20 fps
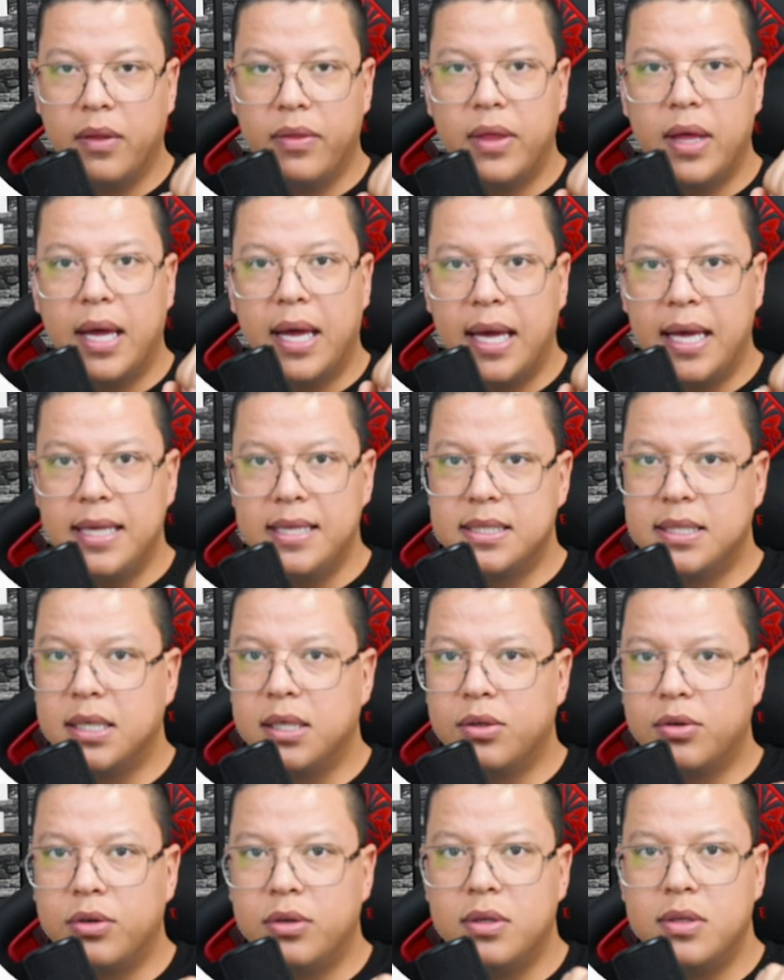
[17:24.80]
the
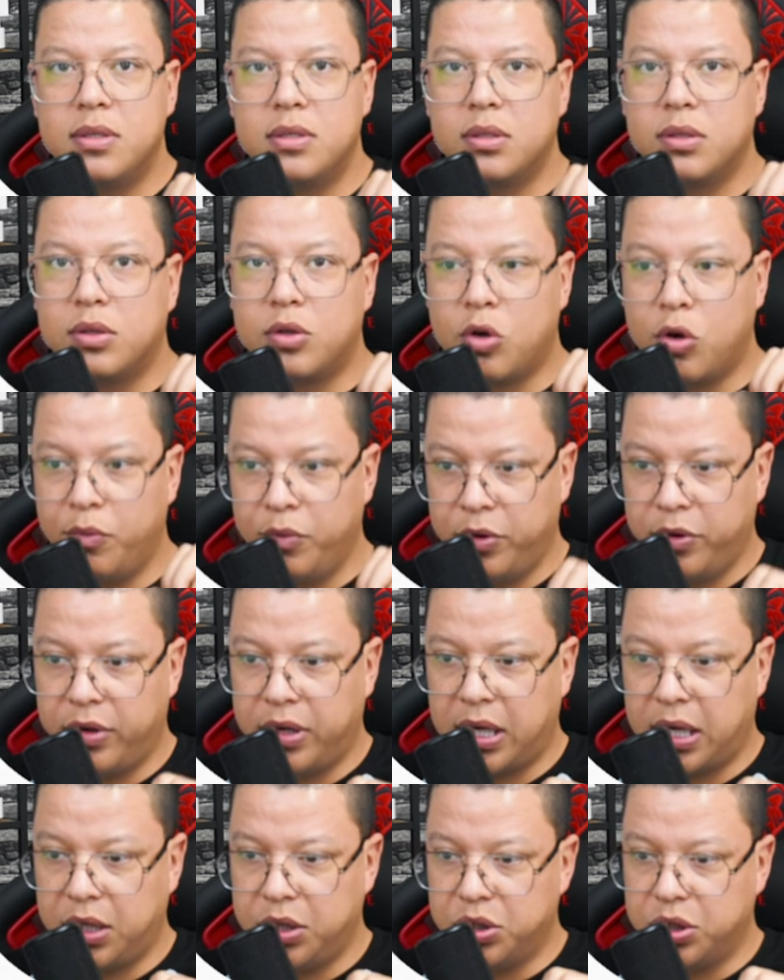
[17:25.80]
asynchronous
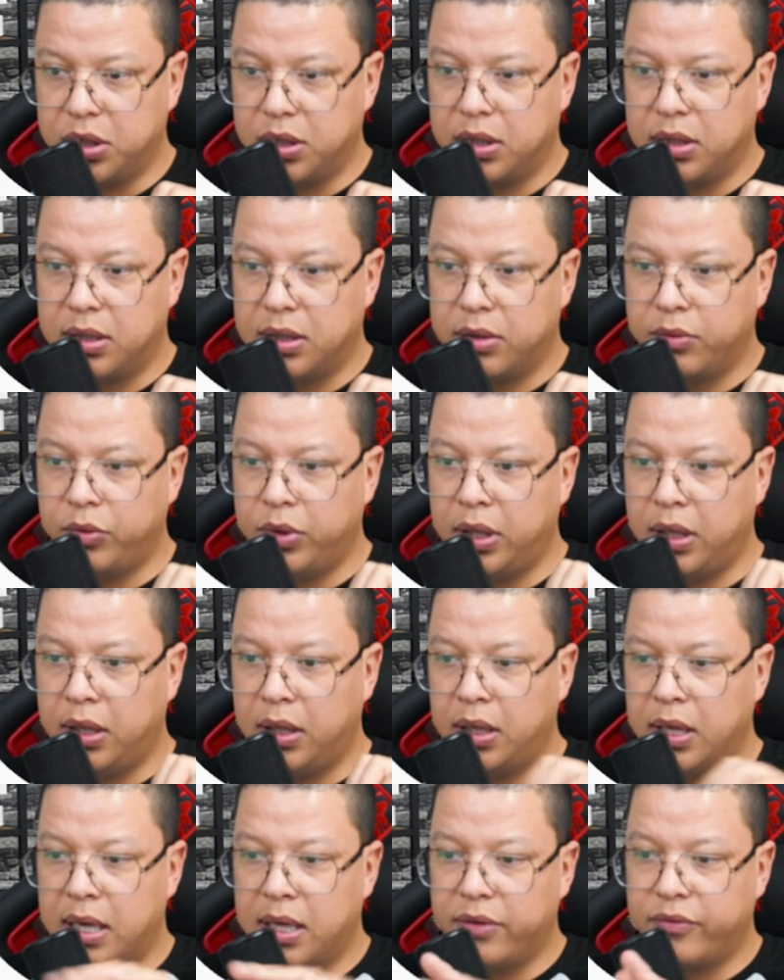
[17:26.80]
communication.
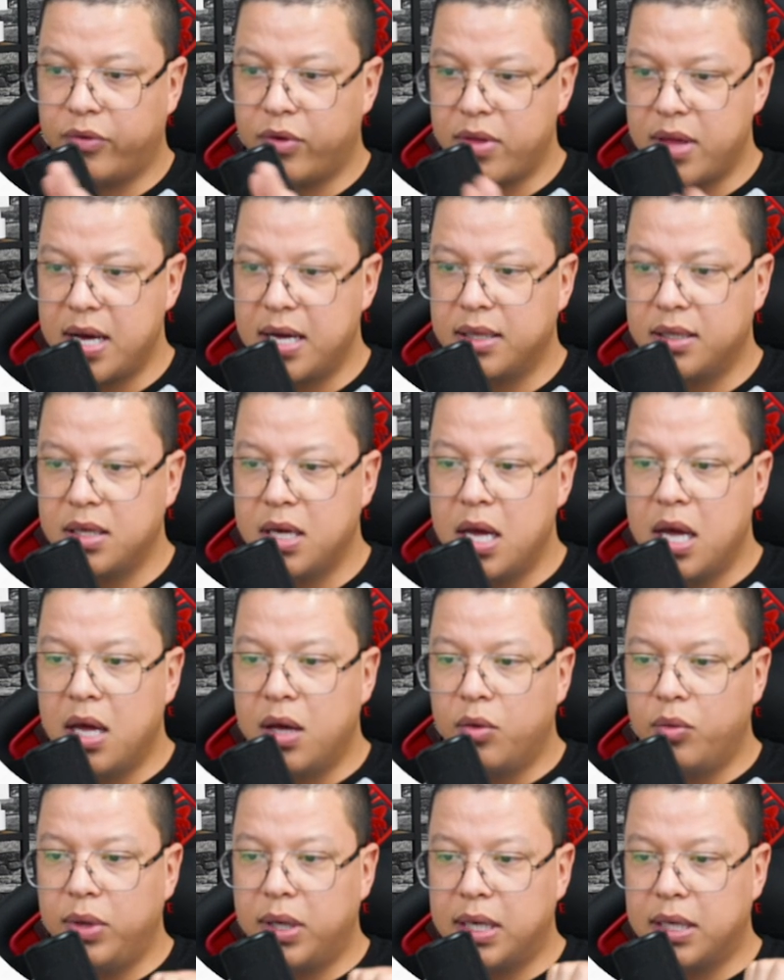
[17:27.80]
And for that,
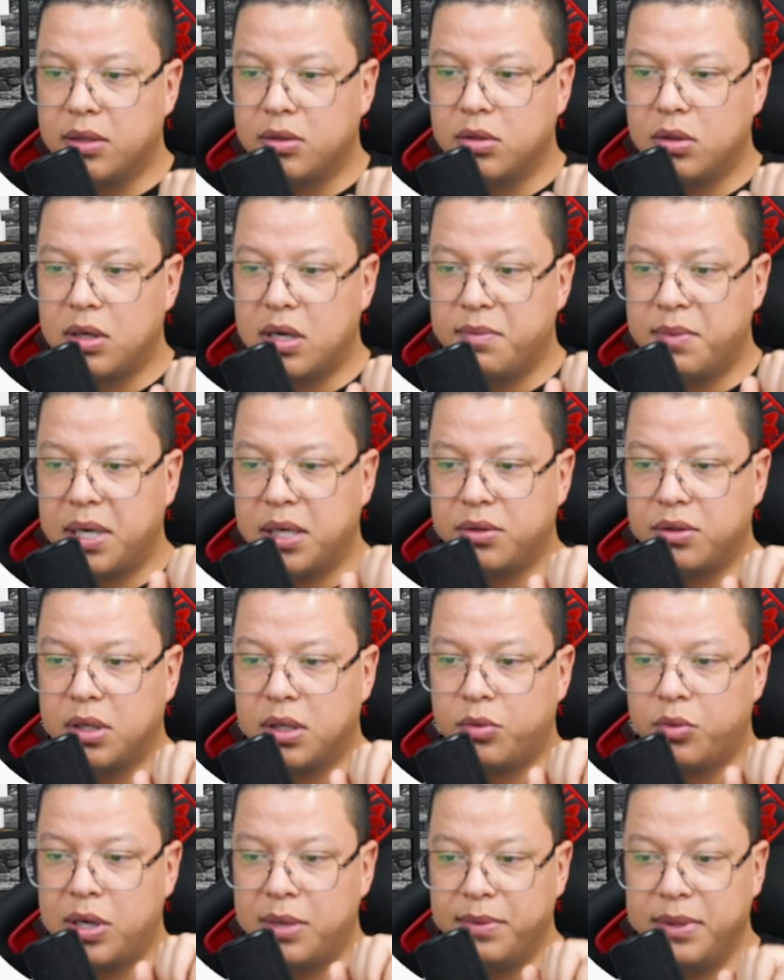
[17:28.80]
we can talk about
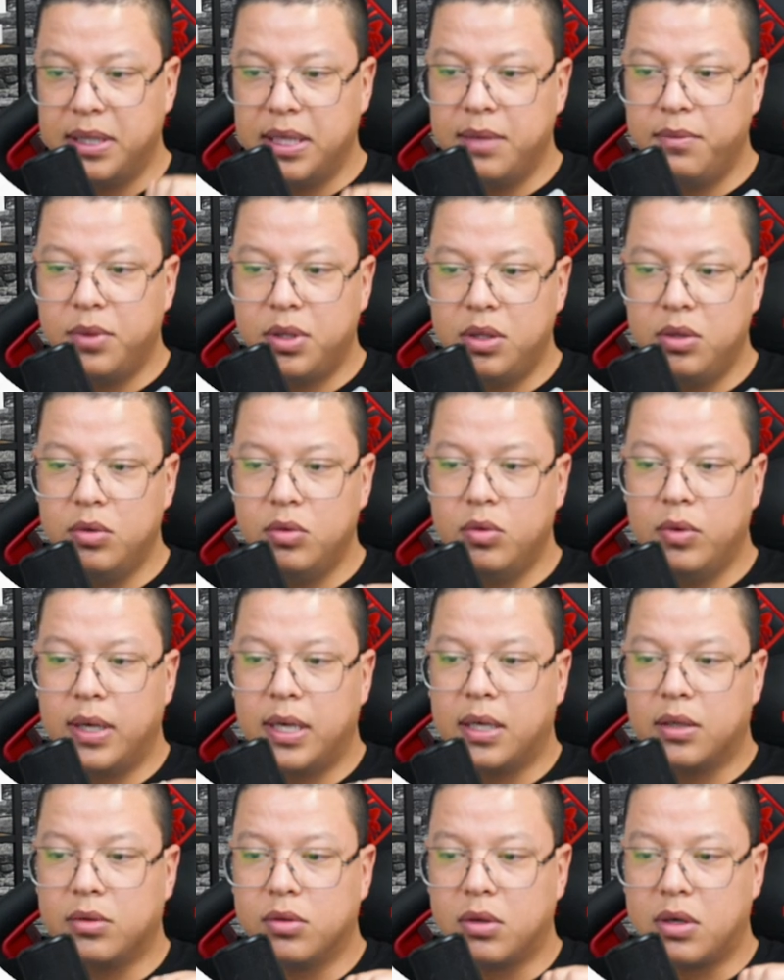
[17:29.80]
RabbitMQ,
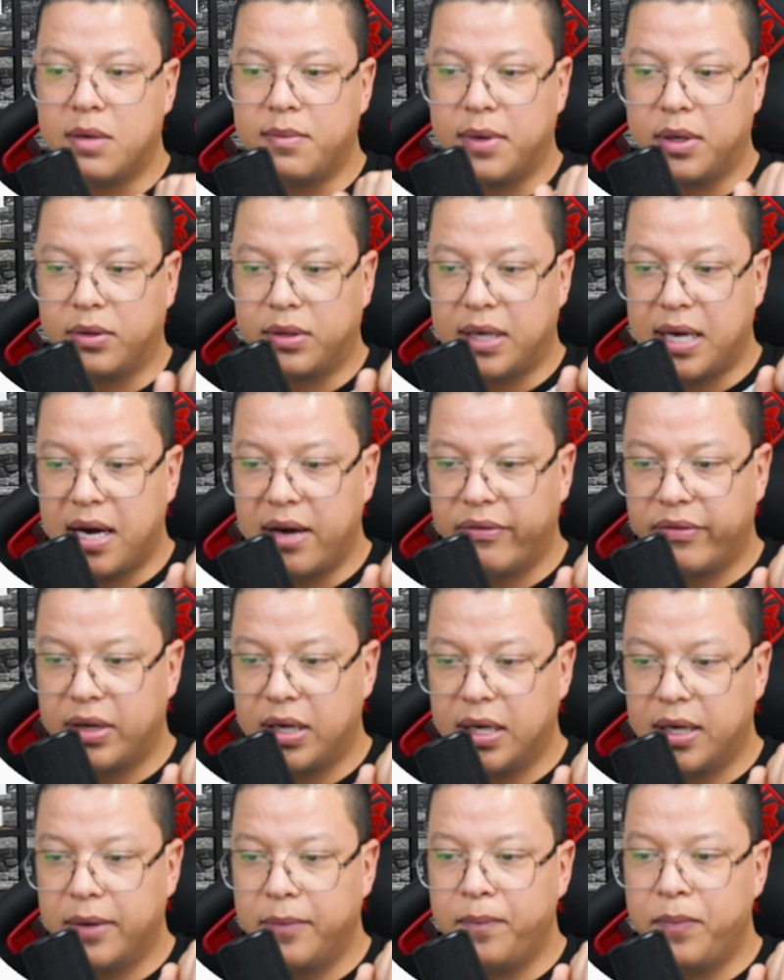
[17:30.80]
we can talk about
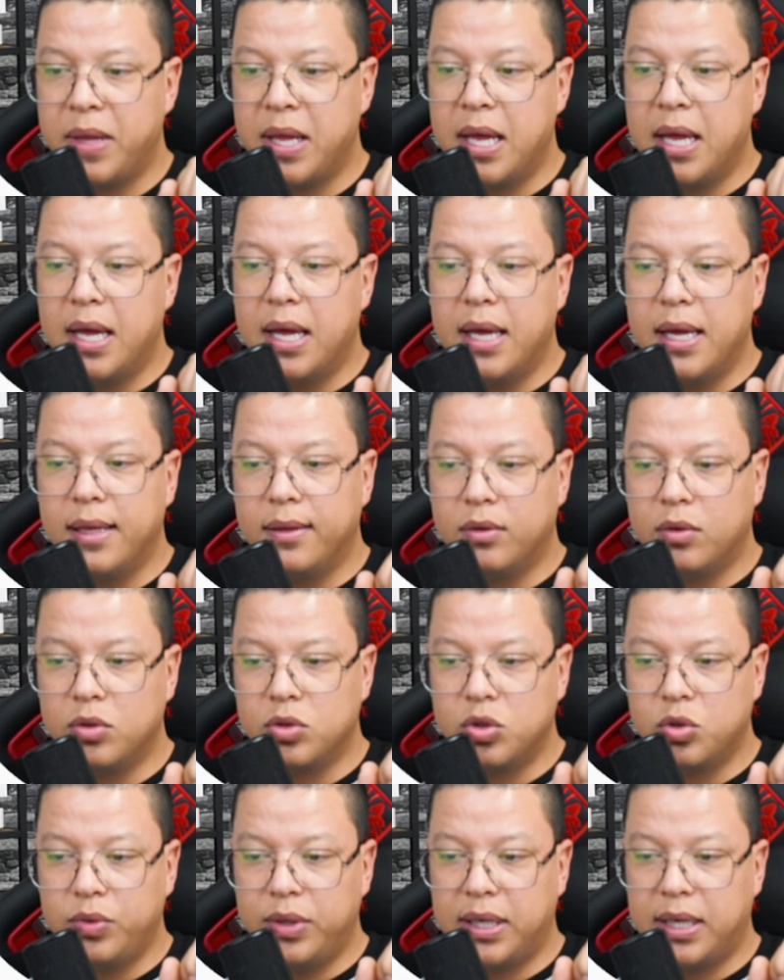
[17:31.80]
Kafka, and
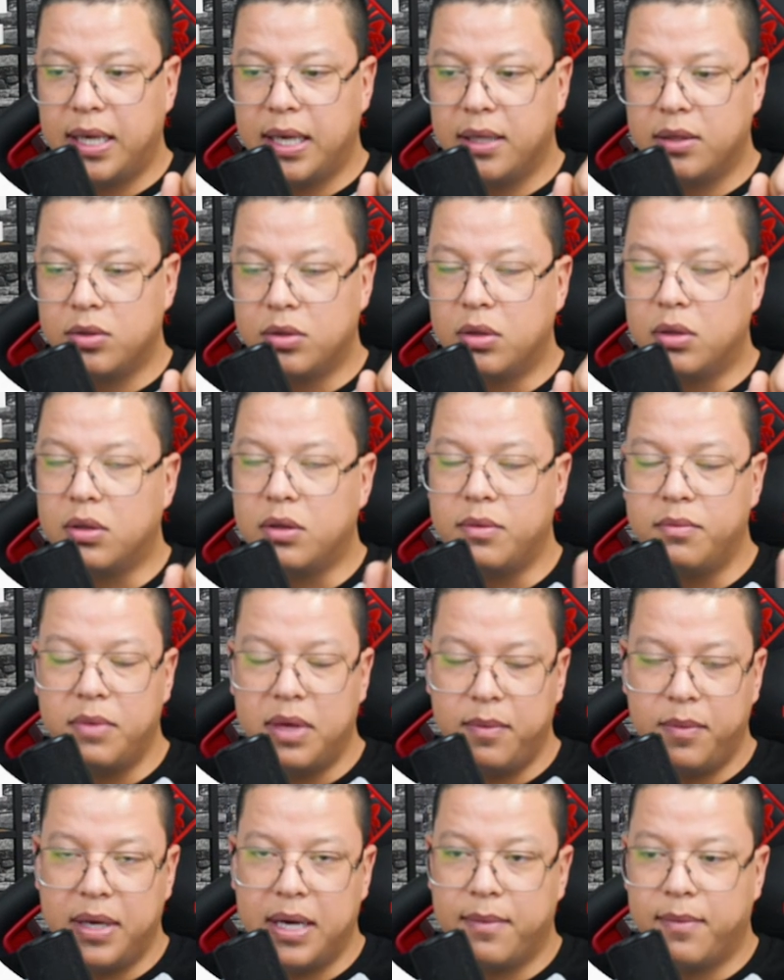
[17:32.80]
also we can talk
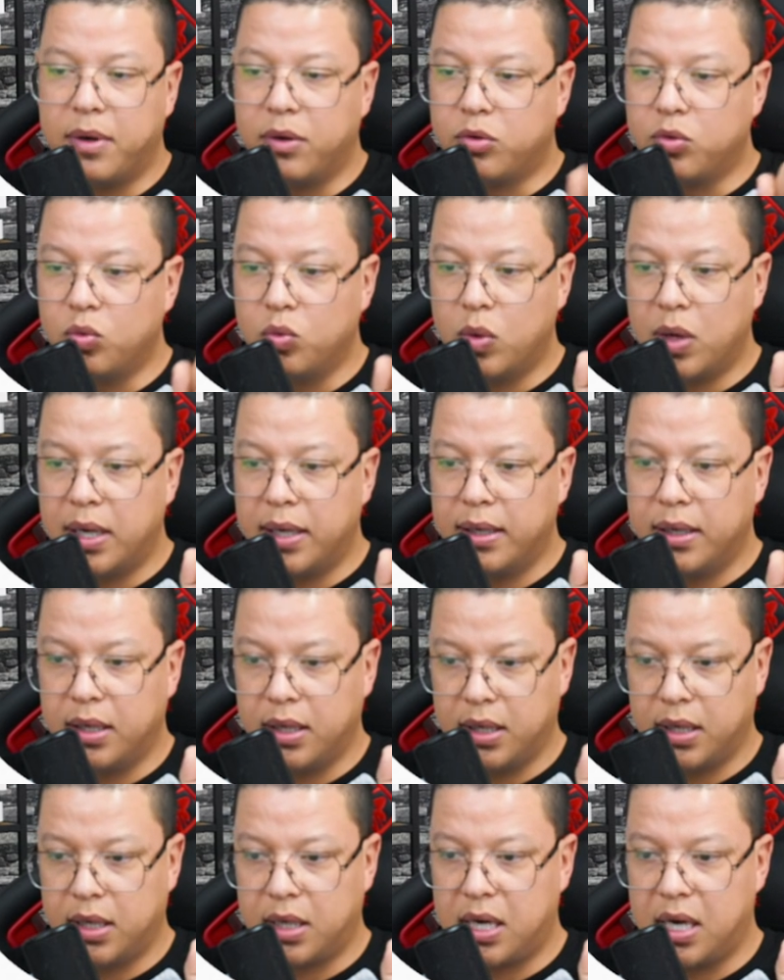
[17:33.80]
maybe about one
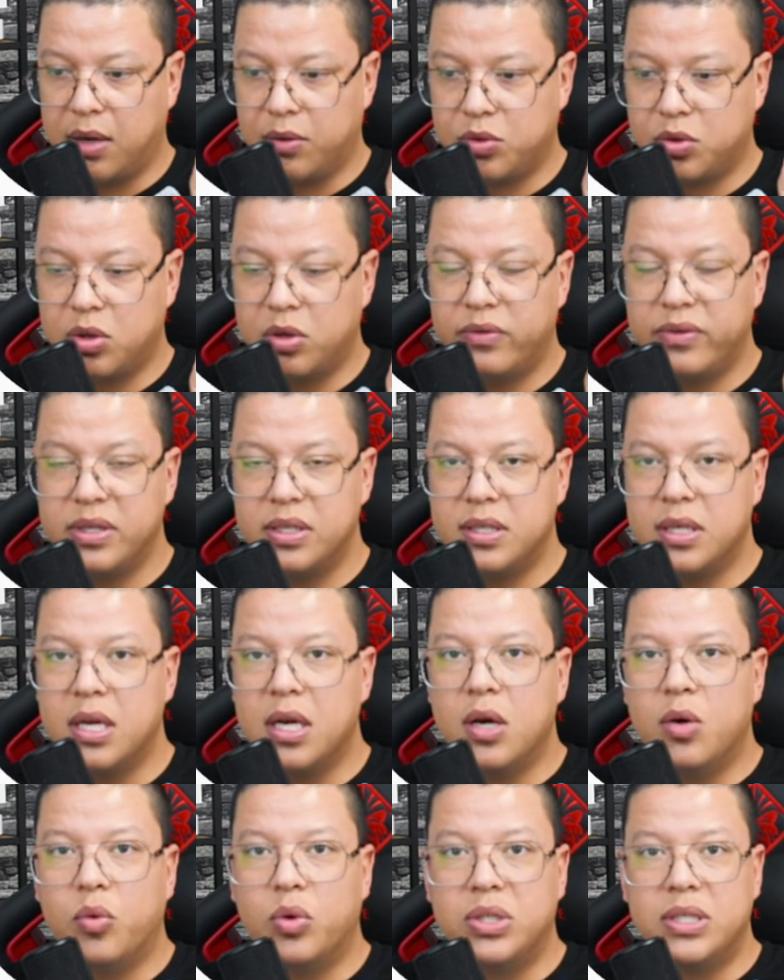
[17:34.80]
cloud service,
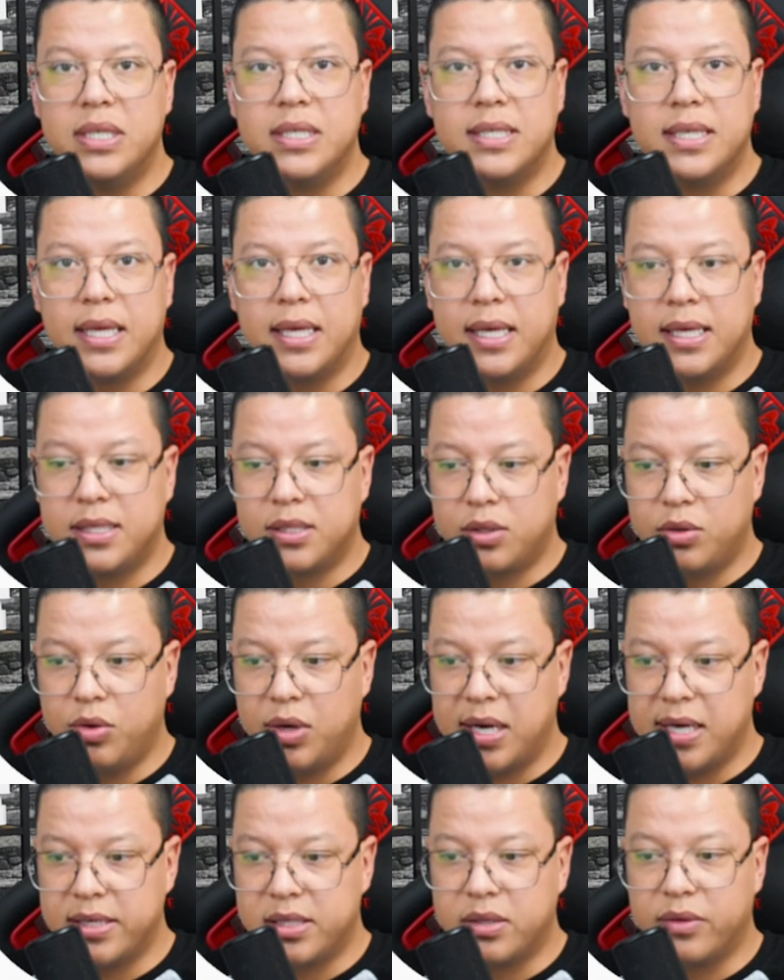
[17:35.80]
which is
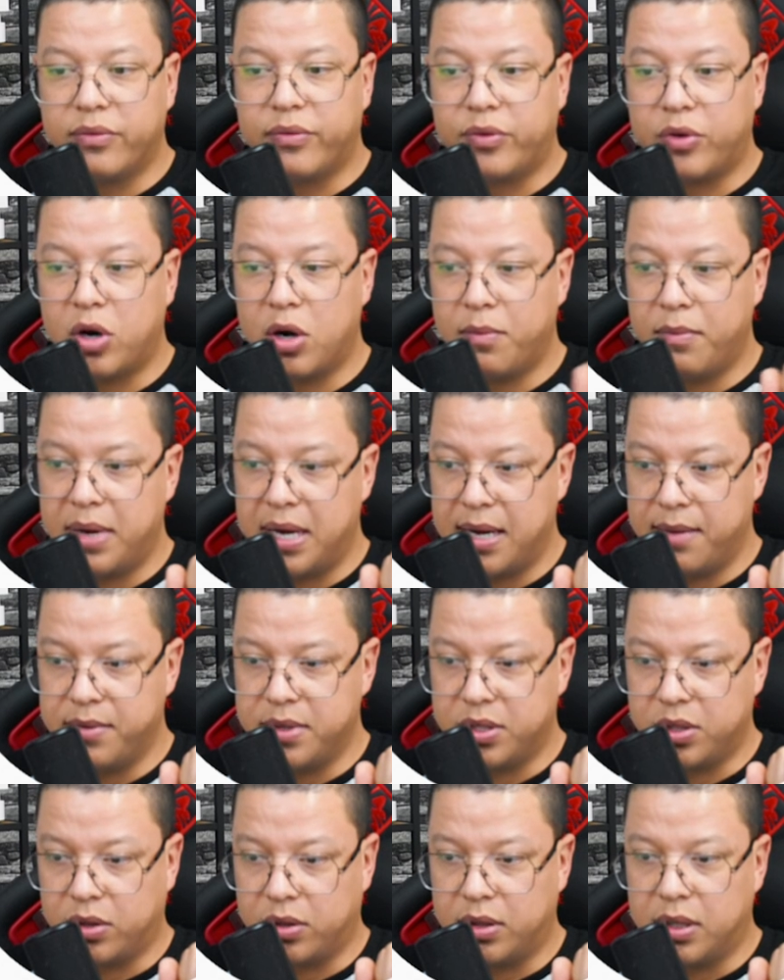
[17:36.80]
SQS from
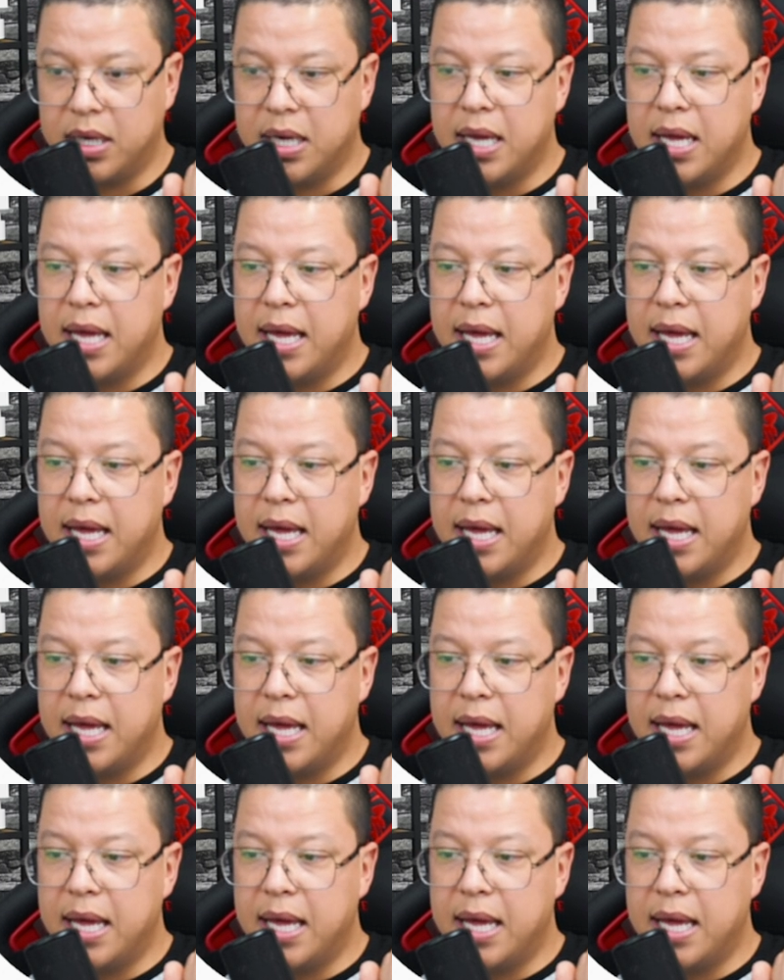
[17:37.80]
Amazon.